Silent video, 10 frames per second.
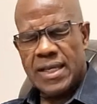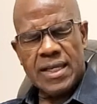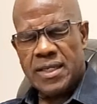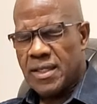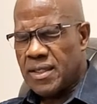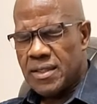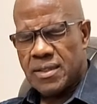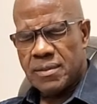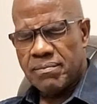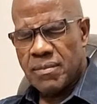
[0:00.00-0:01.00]
any
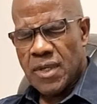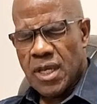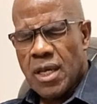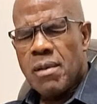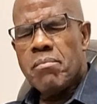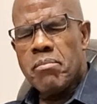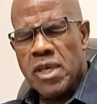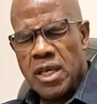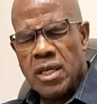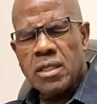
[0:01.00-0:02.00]
other,
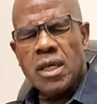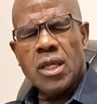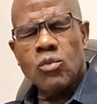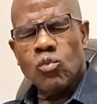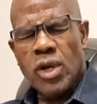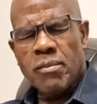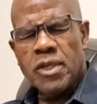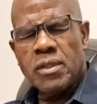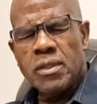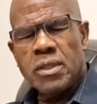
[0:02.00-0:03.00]
men and
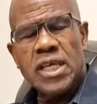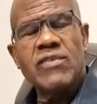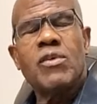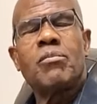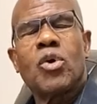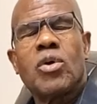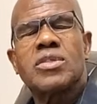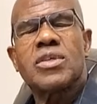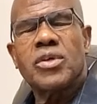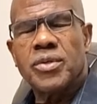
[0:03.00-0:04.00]
women, even
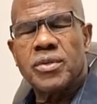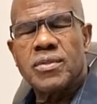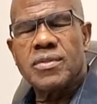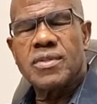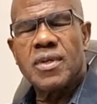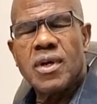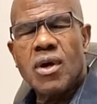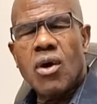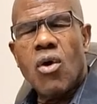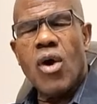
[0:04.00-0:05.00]
boys and girls,
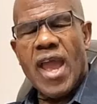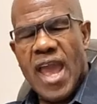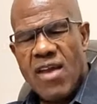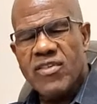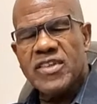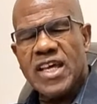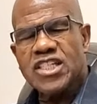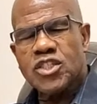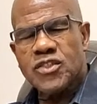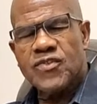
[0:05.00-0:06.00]
having that
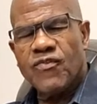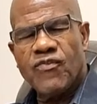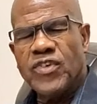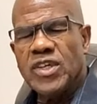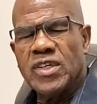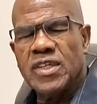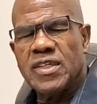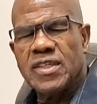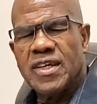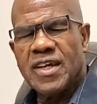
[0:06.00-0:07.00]
feeling
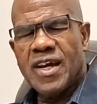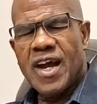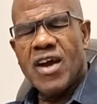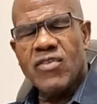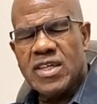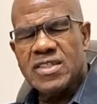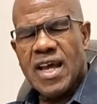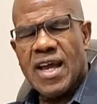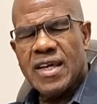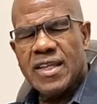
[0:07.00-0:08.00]
of
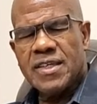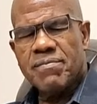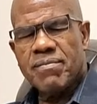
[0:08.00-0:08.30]
anxiety.